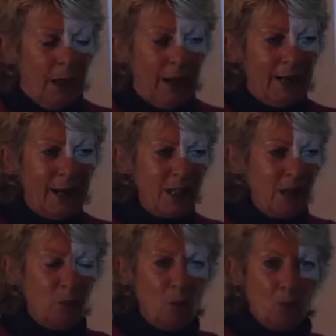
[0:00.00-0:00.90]
And as
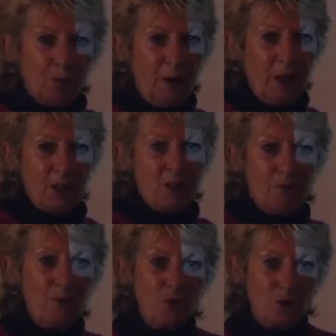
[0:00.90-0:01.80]
I walked past the
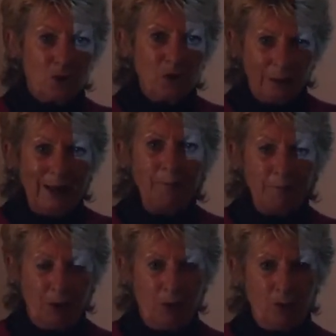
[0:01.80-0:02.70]
first
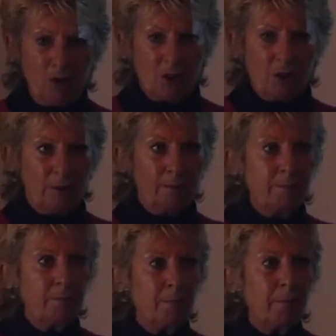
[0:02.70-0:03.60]
lamppost,
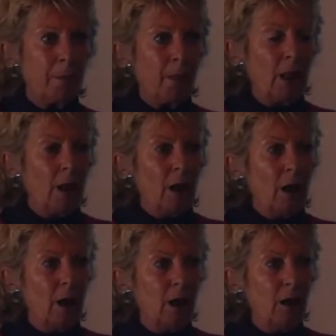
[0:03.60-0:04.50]

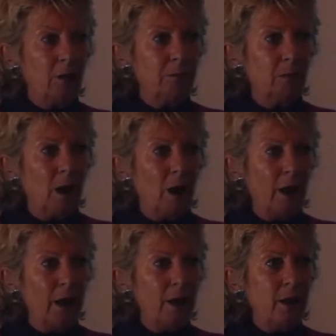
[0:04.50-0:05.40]

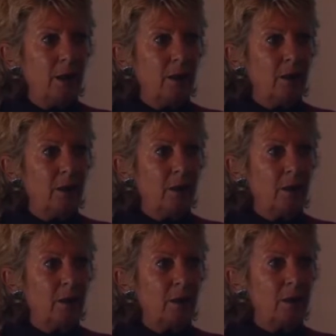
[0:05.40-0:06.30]
I
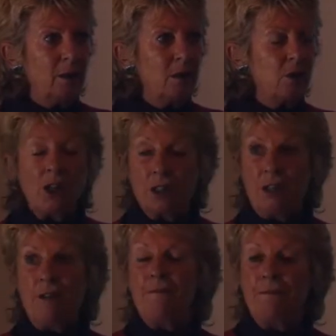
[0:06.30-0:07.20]

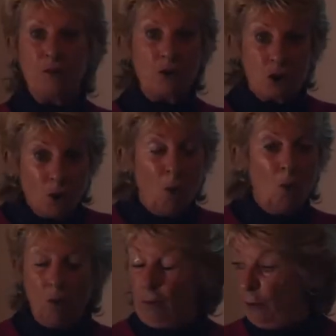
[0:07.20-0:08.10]
suddenly
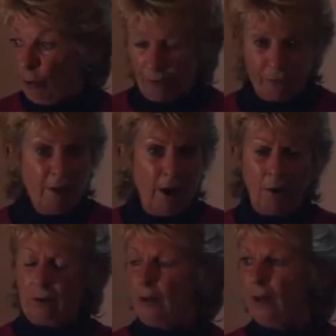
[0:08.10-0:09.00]
saw or felt